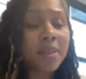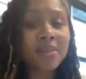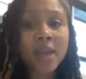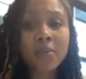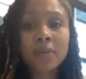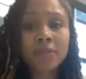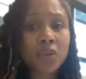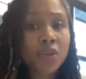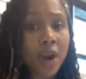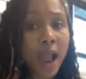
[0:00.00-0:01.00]
They
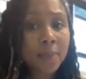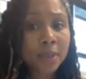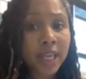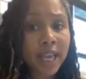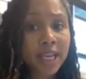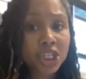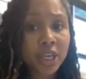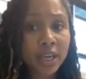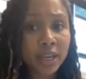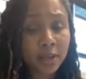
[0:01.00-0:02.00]
review your
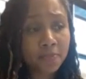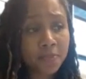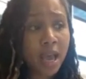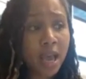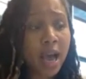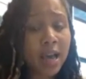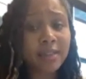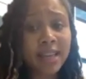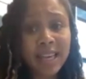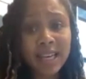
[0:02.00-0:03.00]
application.
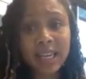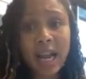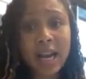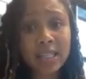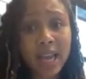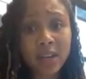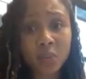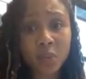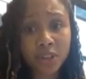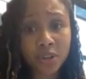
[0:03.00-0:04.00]
They get in contact
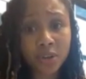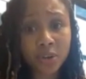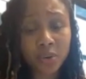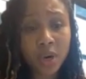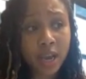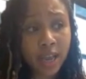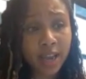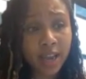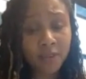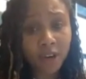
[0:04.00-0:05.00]
with you
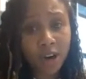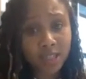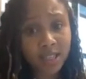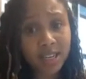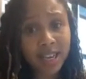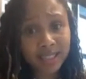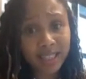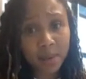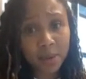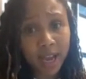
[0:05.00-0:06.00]
in regards to the next
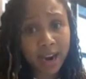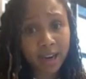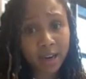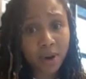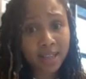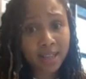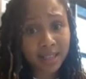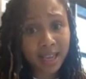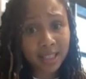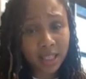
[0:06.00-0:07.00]
step of the hiring
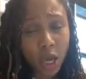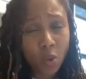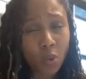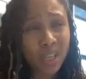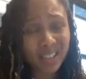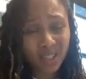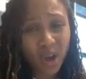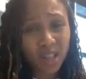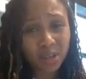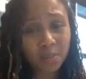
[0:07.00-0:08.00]
process. We like to
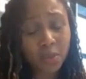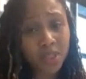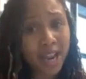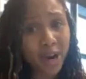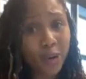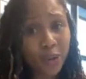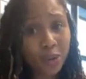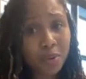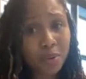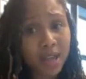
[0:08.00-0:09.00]
call it a multi-hurdle
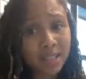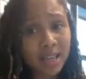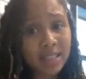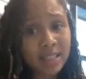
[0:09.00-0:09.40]
process.